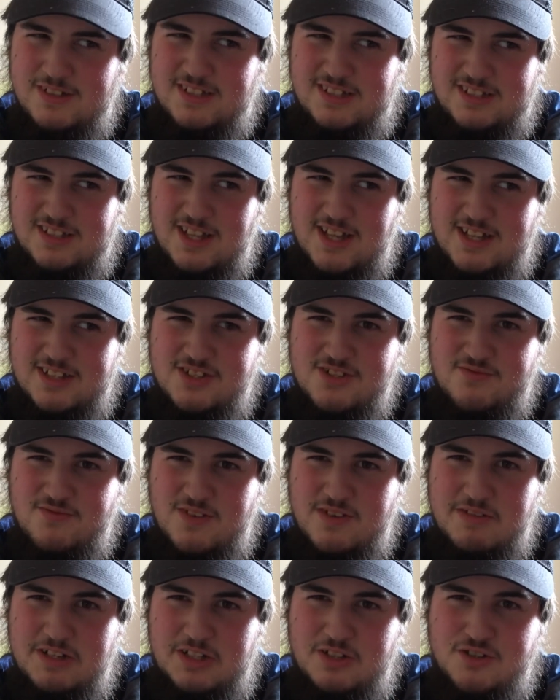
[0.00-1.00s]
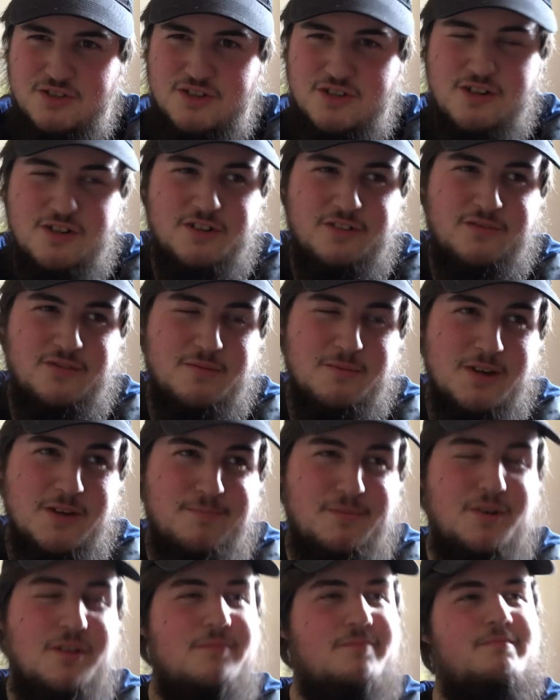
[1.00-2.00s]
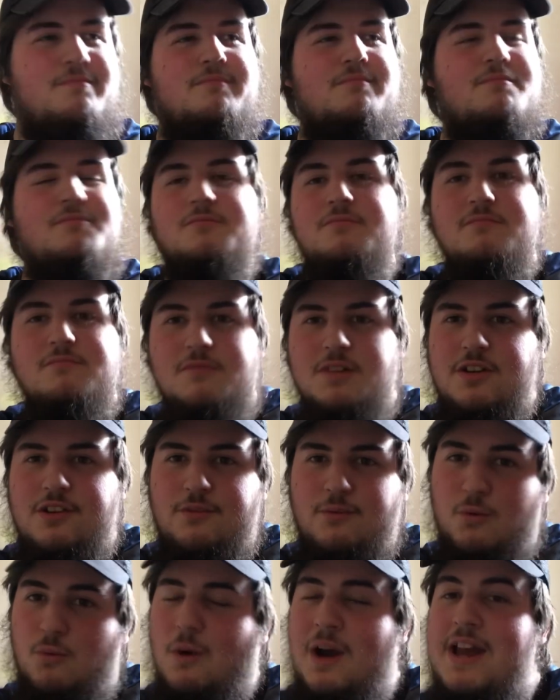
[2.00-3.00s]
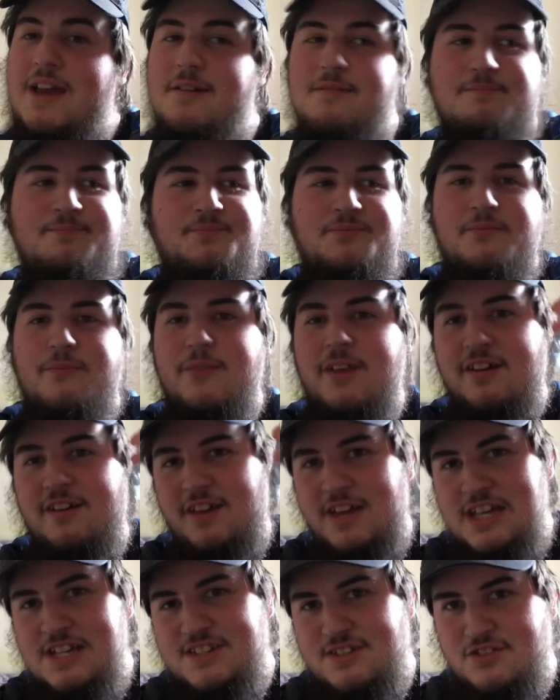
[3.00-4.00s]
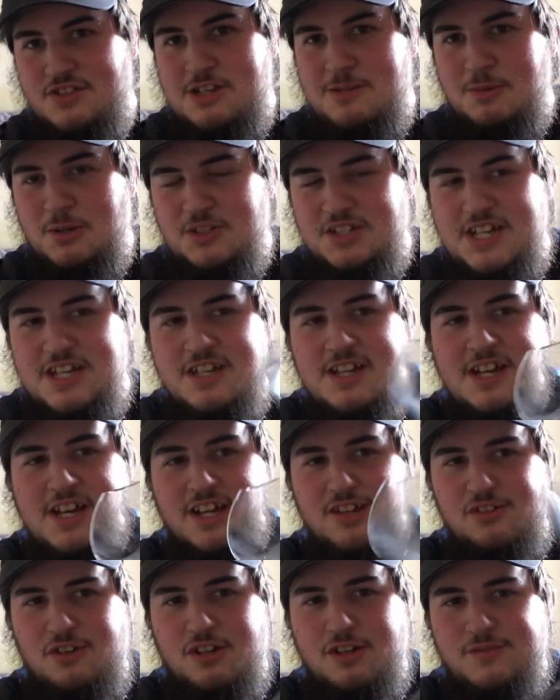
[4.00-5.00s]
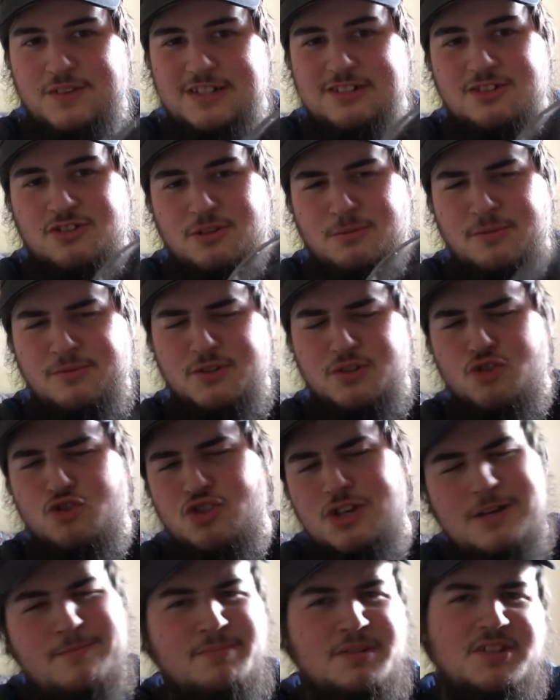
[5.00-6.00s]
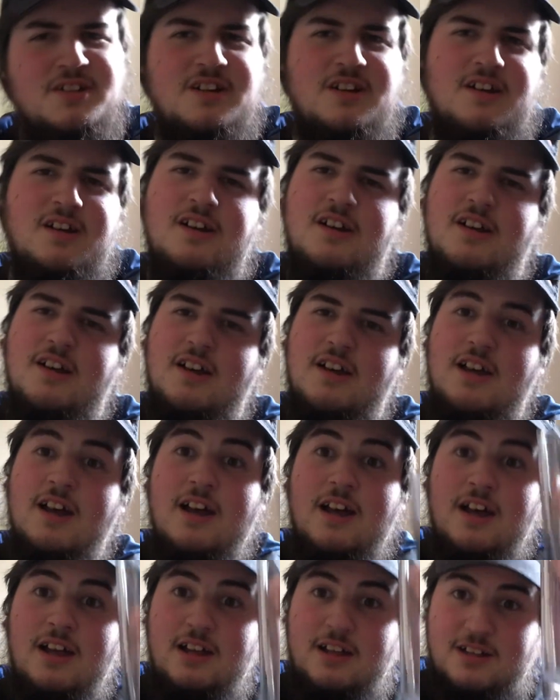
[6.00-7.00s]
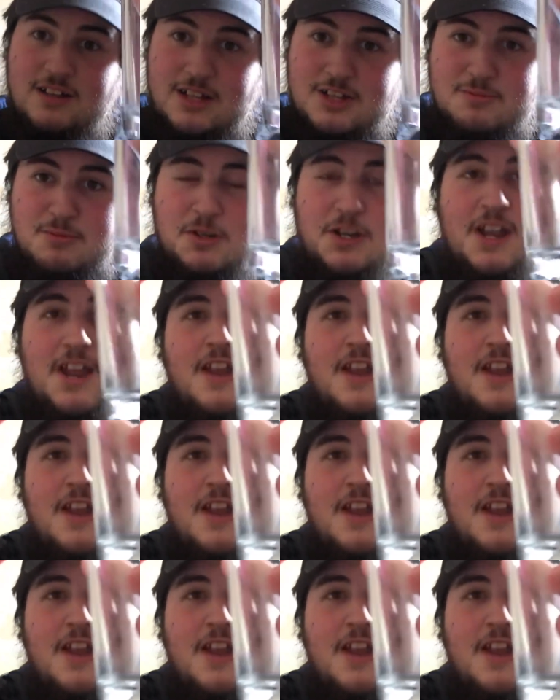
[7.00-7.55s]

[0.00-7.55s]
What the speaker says: That's very concerning for me, but either way, here's our sealable container. Ignore the fact the top of it's chipped. Let's put it